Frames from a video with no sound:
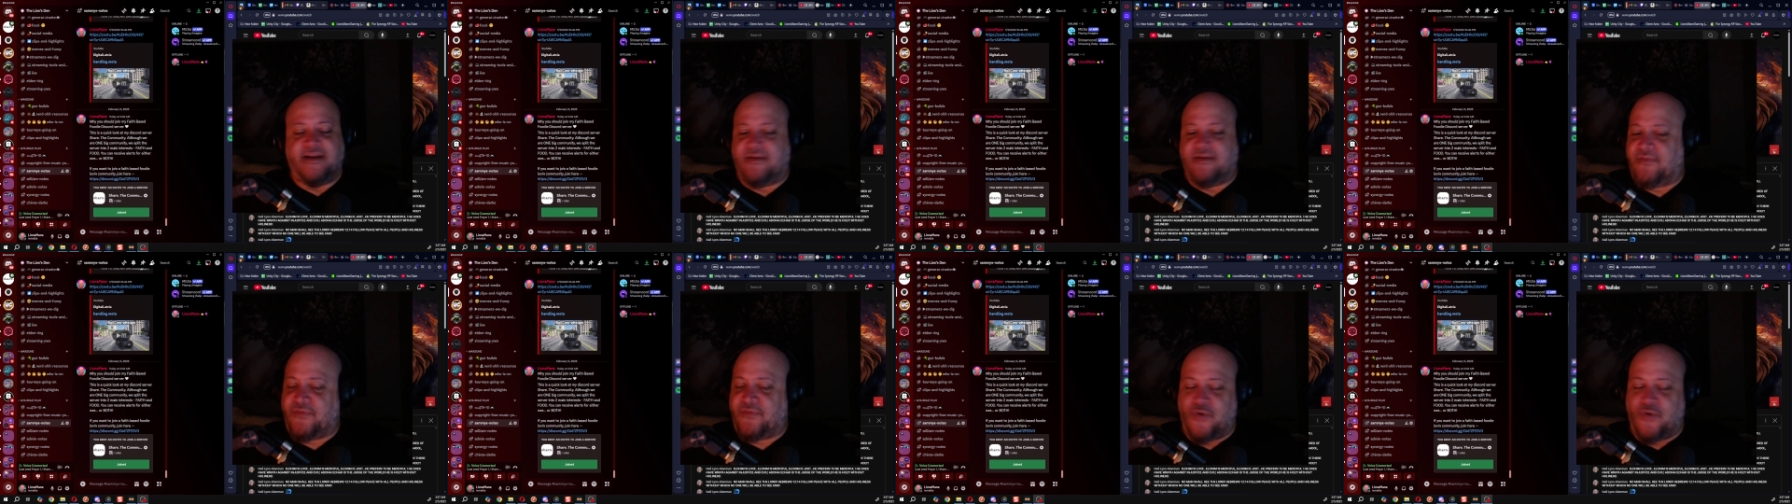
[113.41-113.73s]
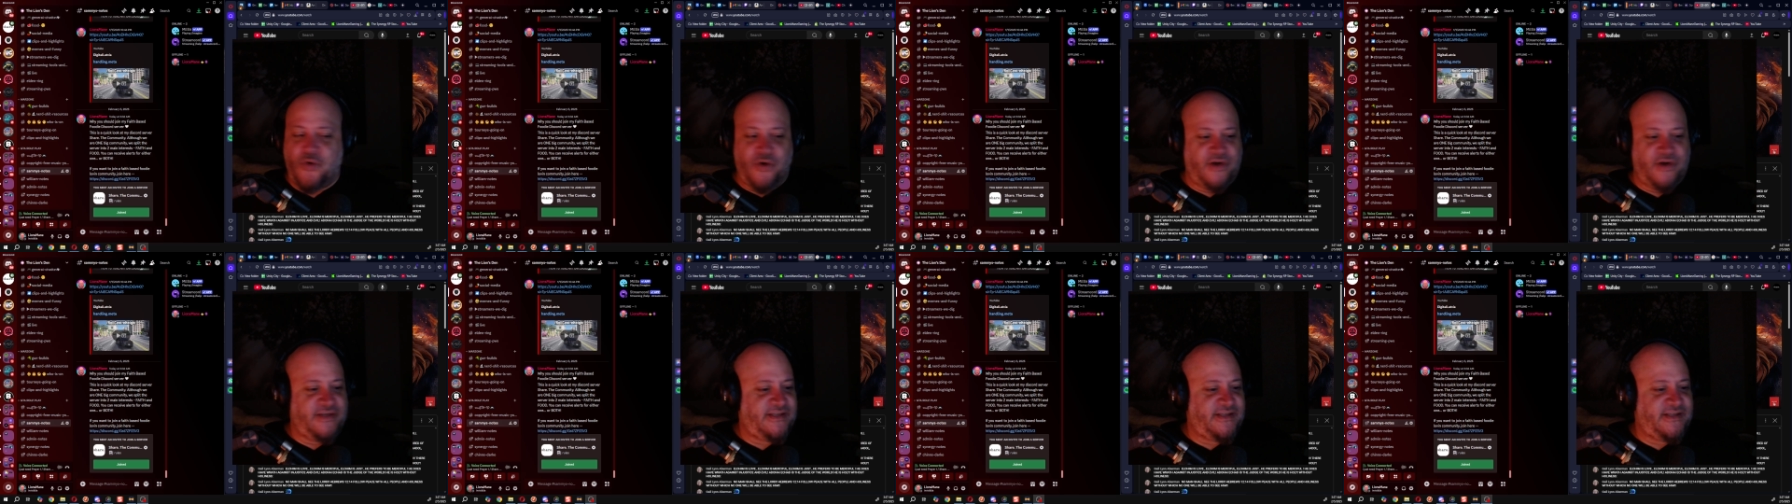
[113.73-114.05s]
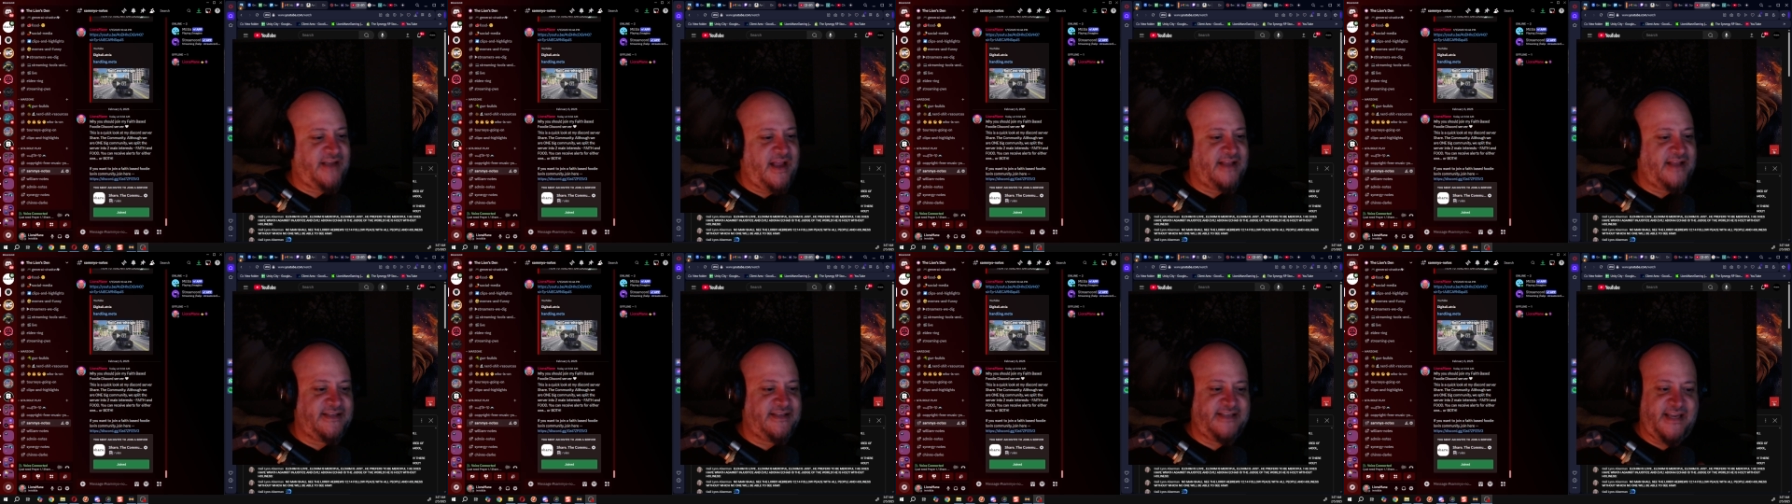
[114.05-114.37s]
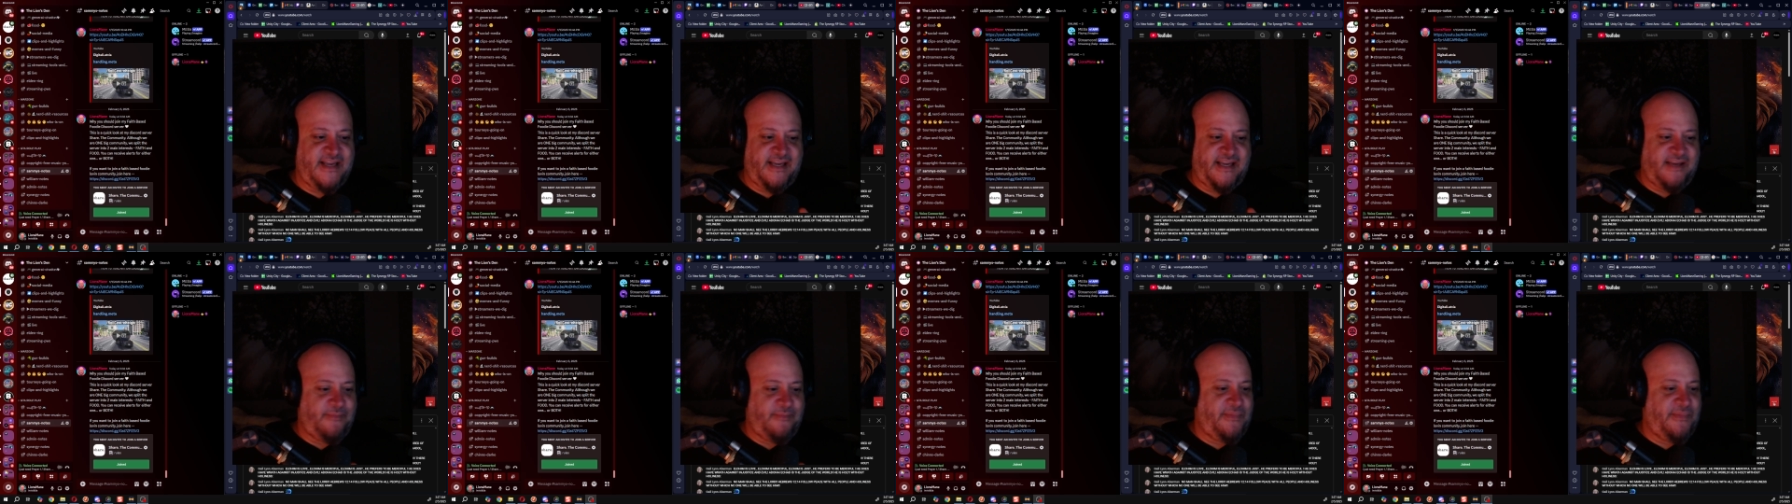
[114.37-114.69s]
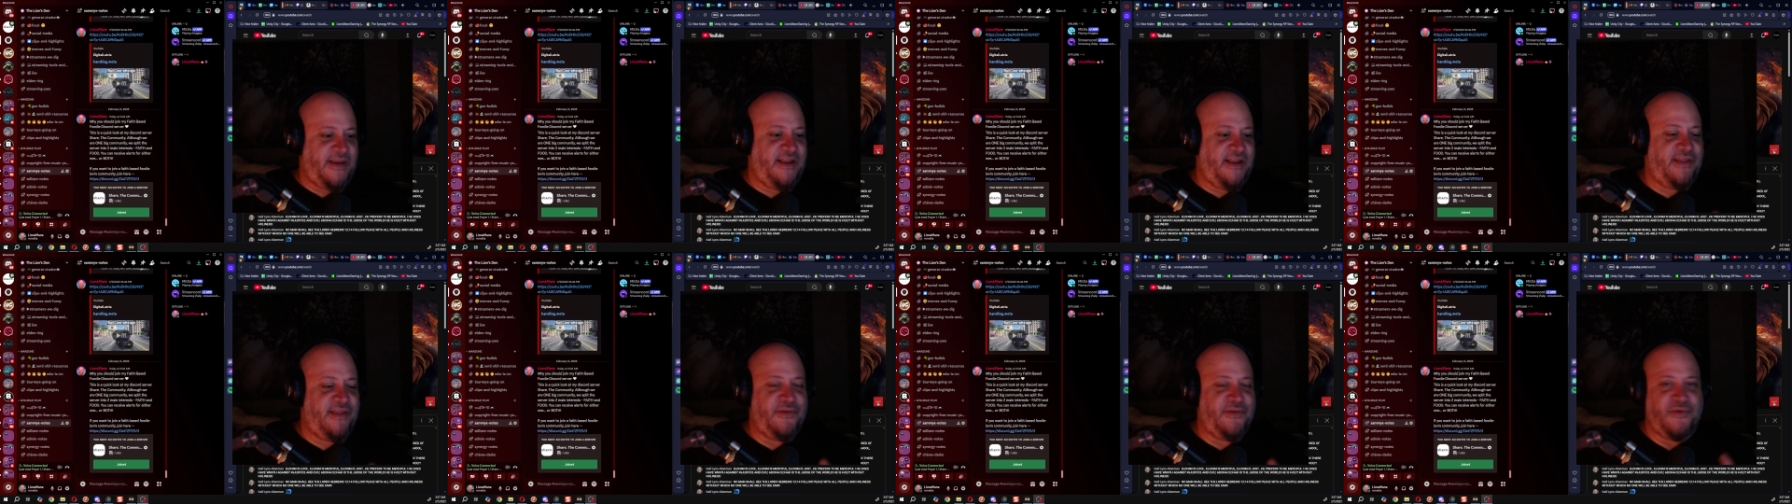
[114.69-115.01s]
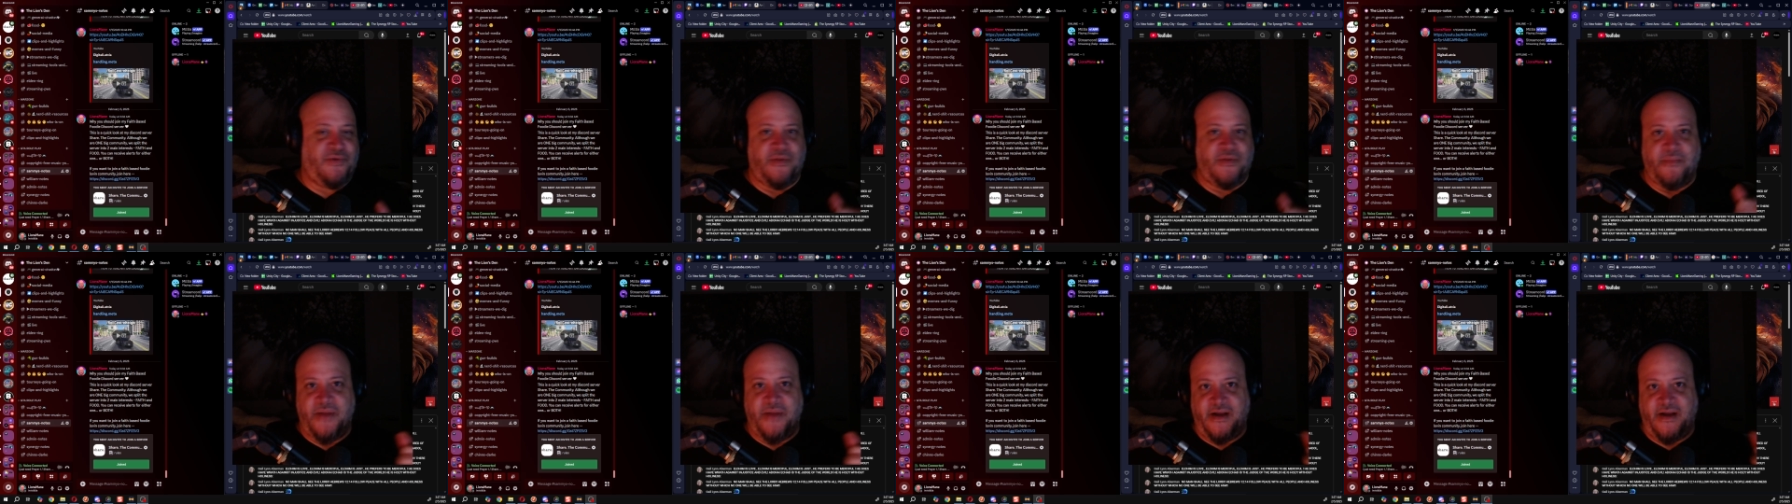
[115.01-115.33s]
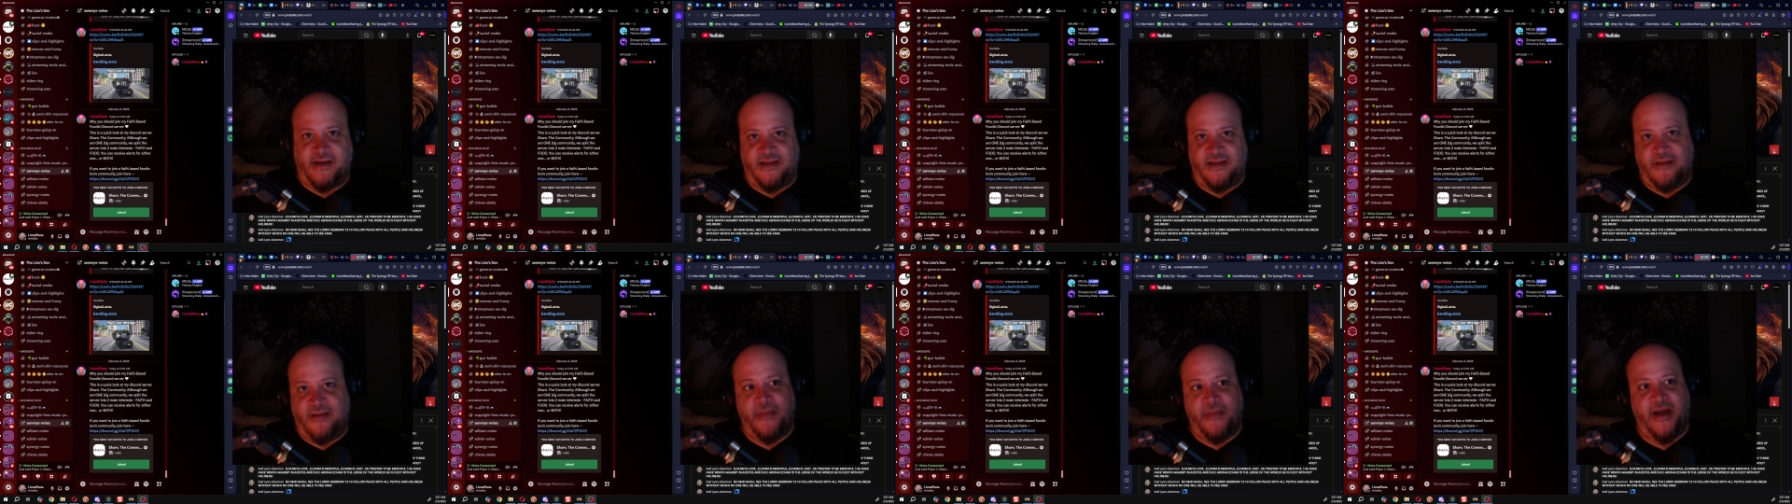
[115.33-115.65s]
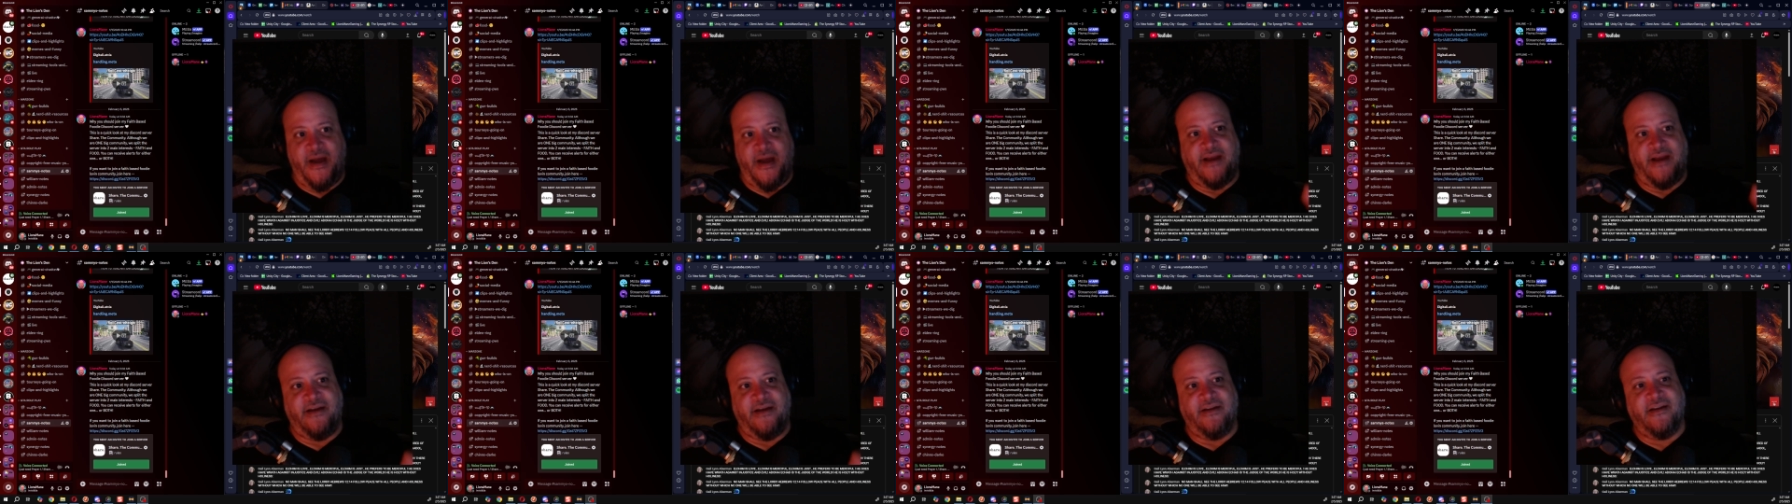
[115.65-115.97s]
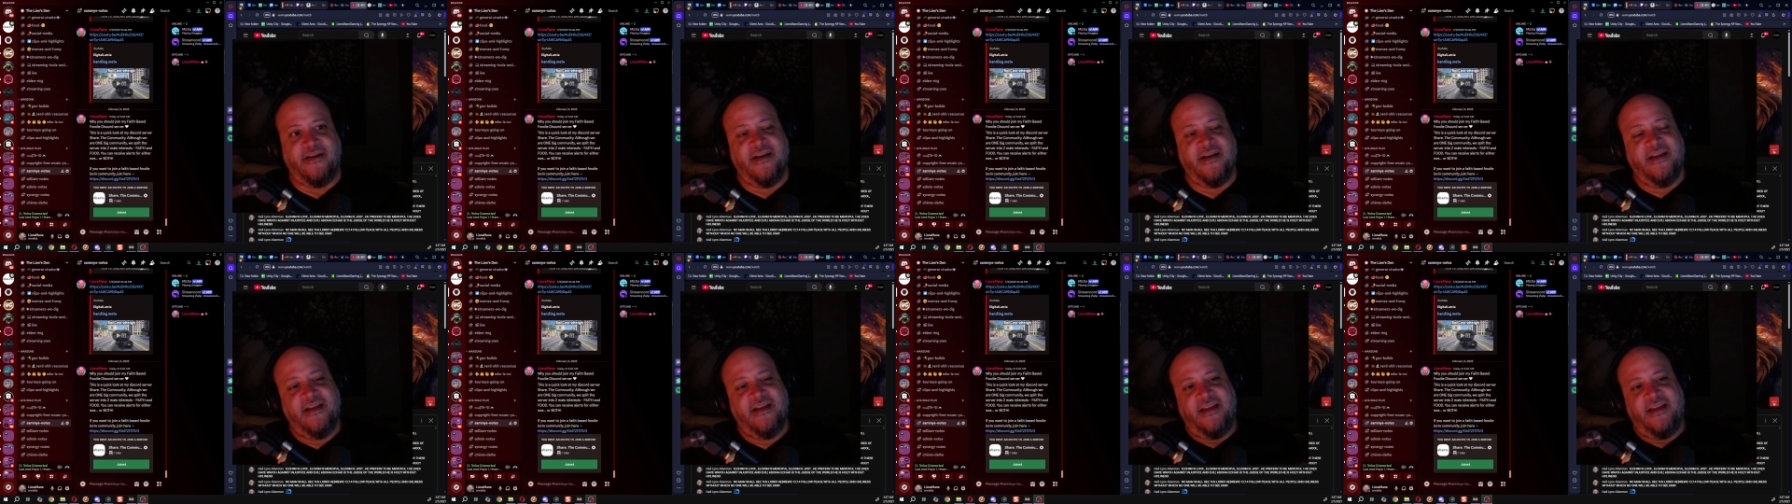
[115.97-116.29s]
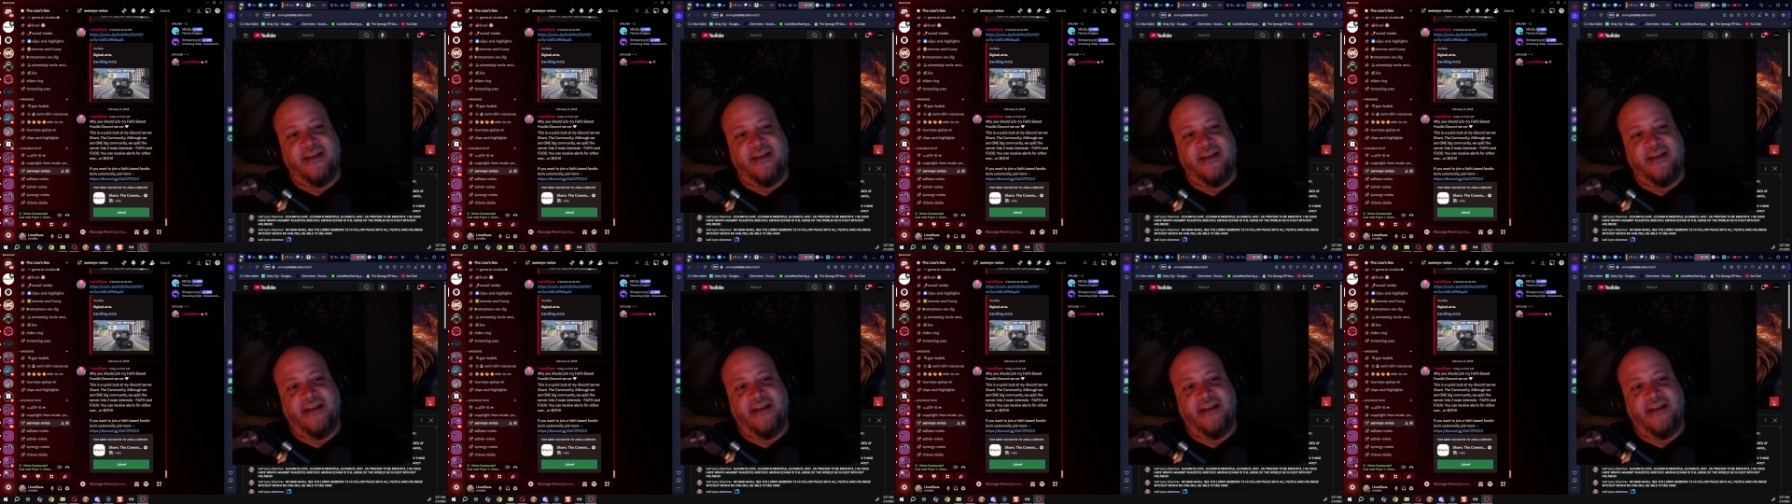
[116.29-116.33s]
And of course, God's taking me through the muck and the mire